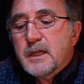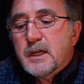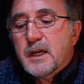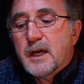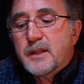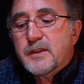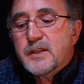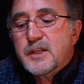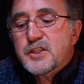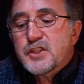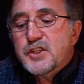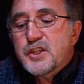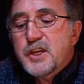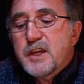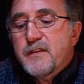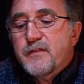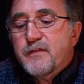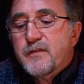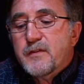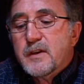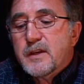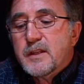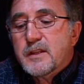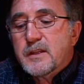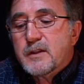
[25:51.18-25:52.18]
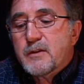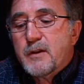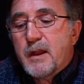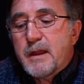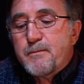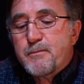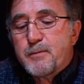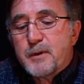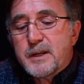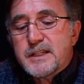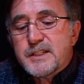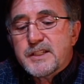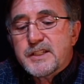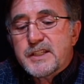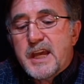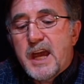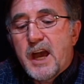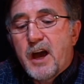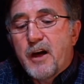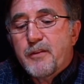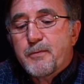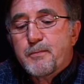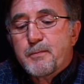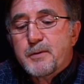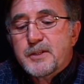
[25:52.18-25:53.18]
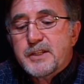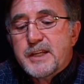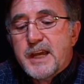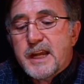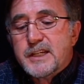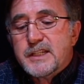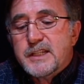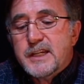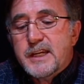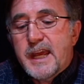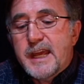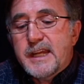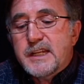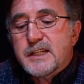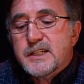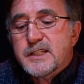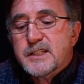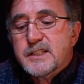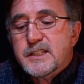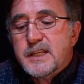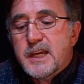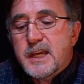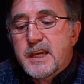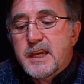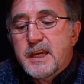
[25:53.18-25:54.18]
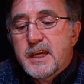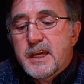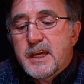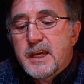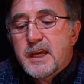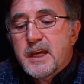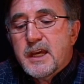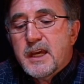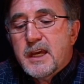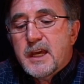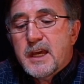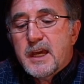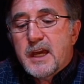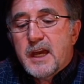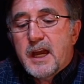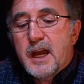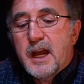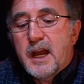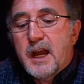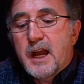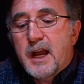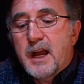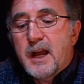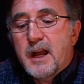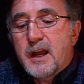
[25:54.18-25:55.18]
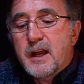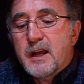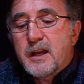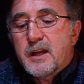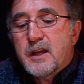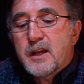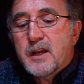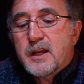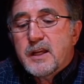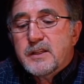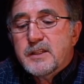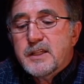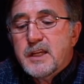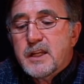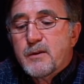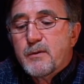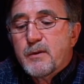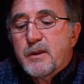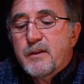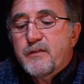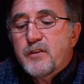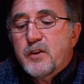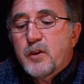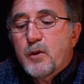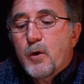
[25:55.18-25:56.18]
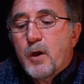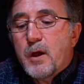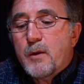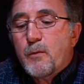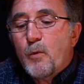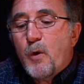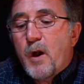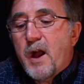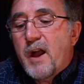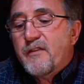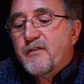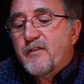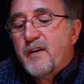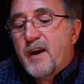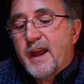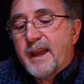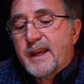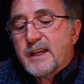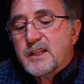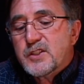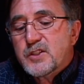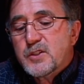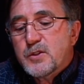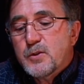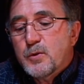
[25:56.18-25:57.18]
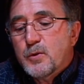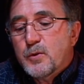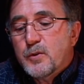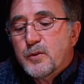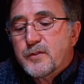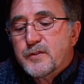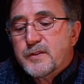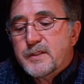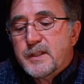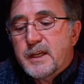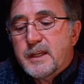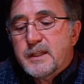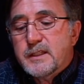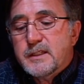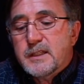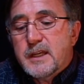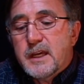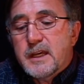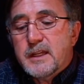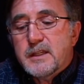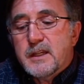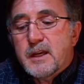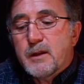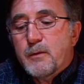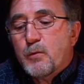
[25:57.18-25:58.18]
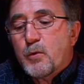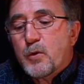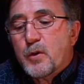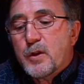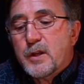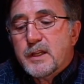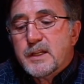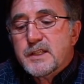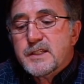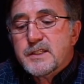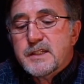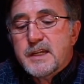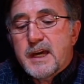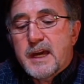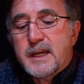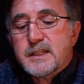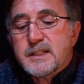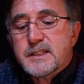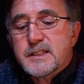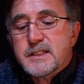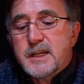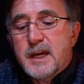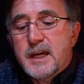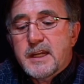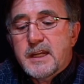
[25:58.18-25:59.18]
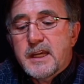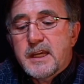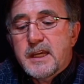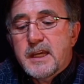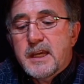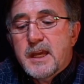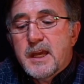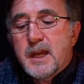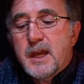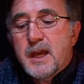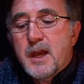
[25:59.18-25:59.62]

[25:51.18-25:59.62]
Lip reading: Great Britain's Health Protection Agency did a review on Wi-Fi in schools, and we're going to list that study.